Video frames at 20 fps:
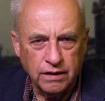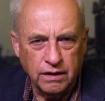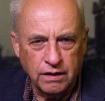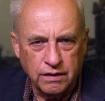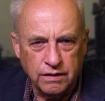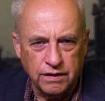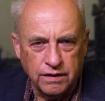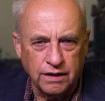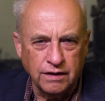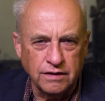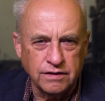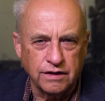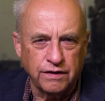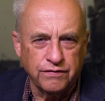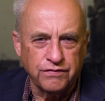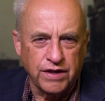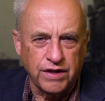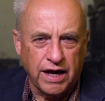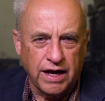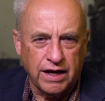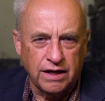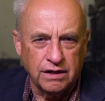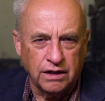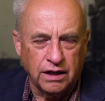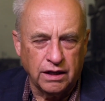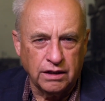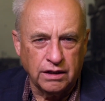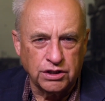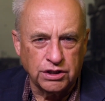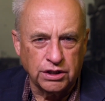things of that
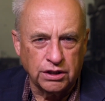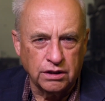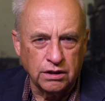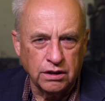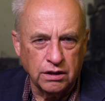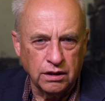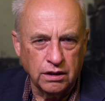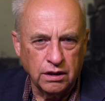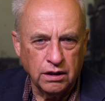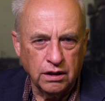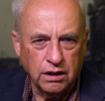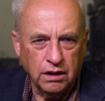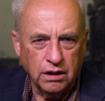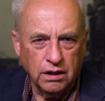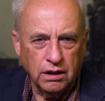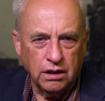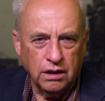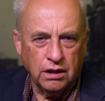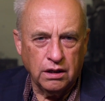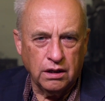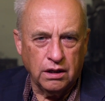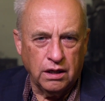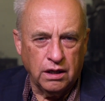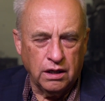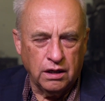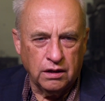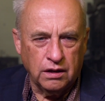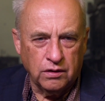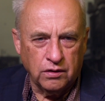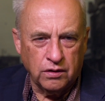nature.
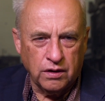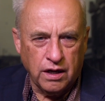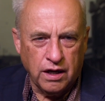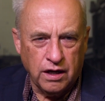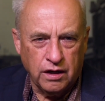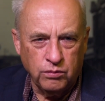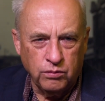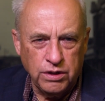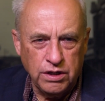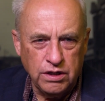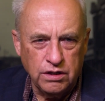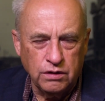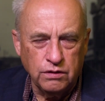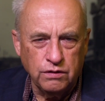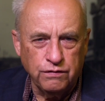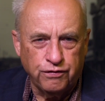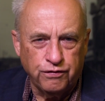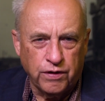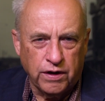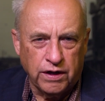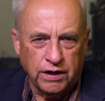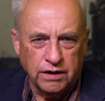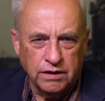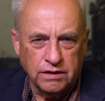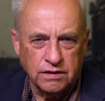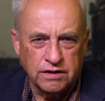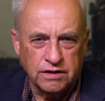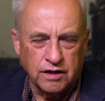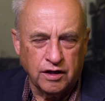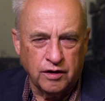And we do
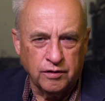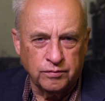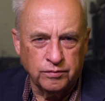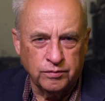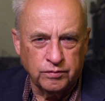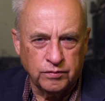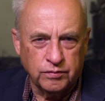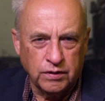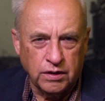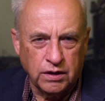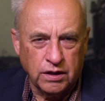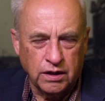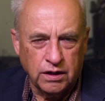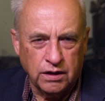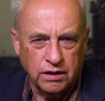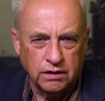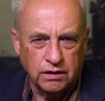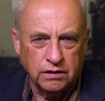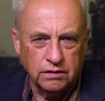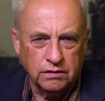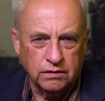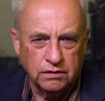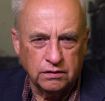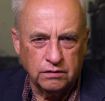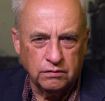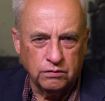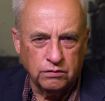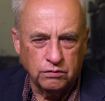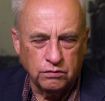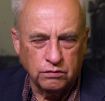find some
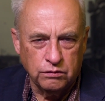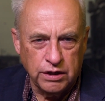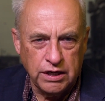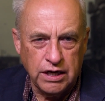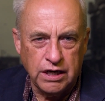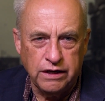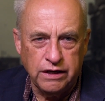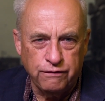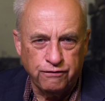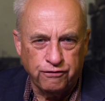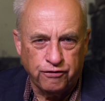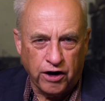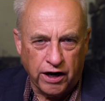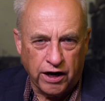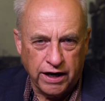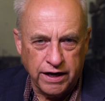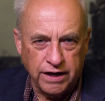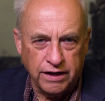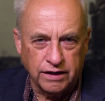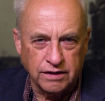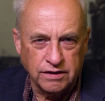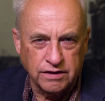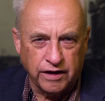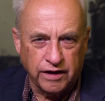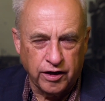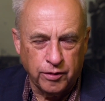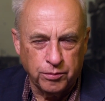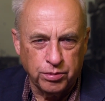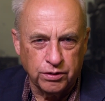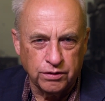really fine
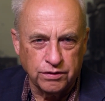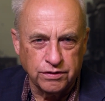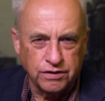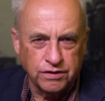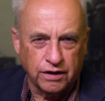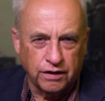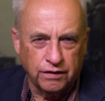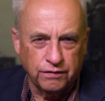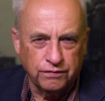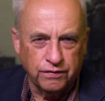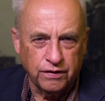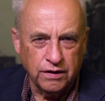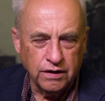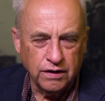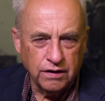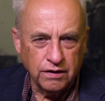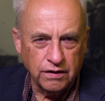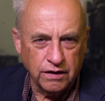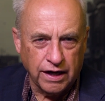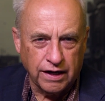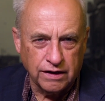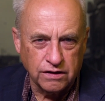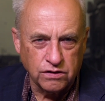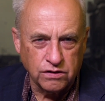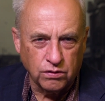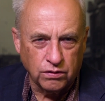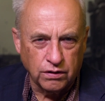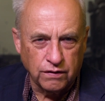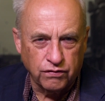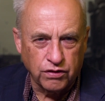examples of that
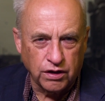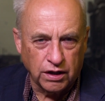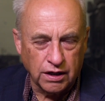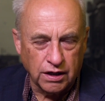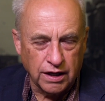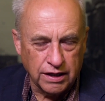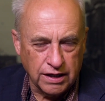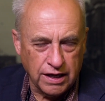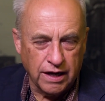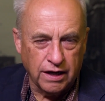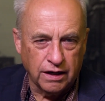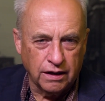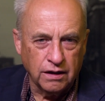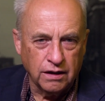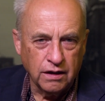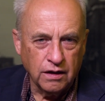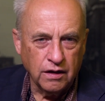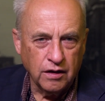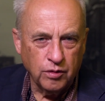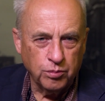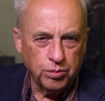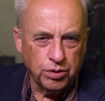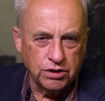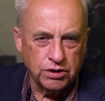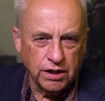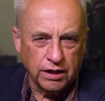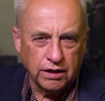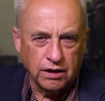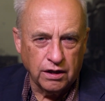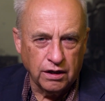sort of thing. Again,
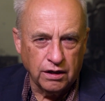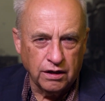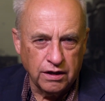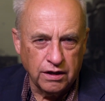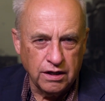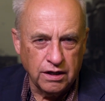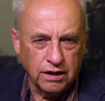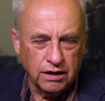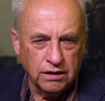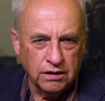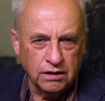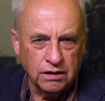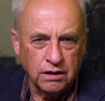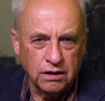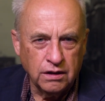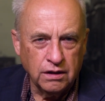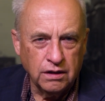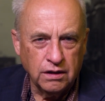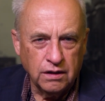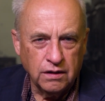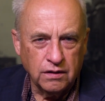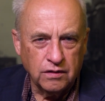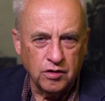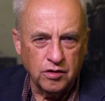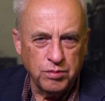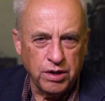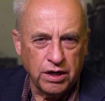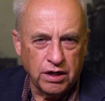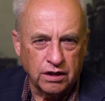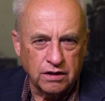particularly in the
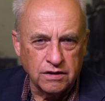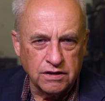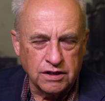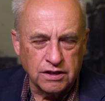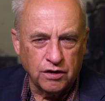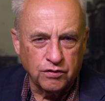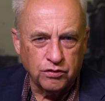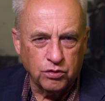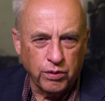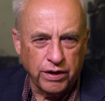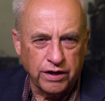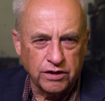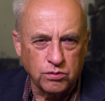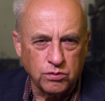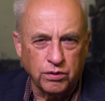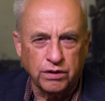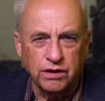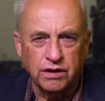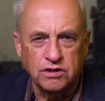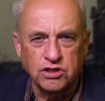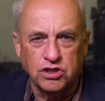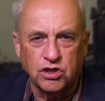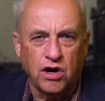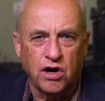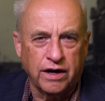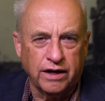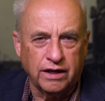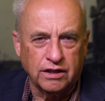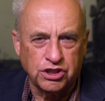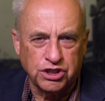American Southwest, where
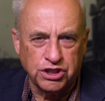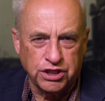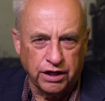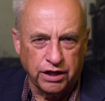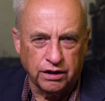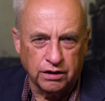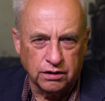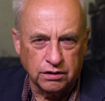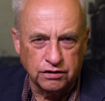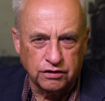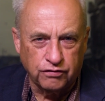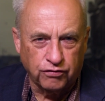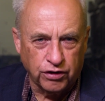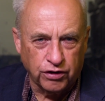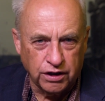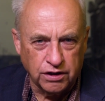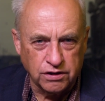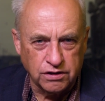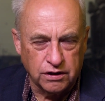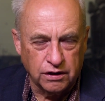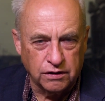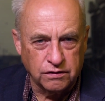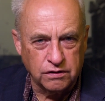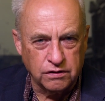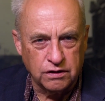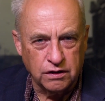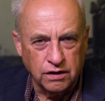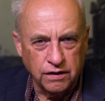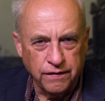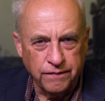exotic shells, for instance,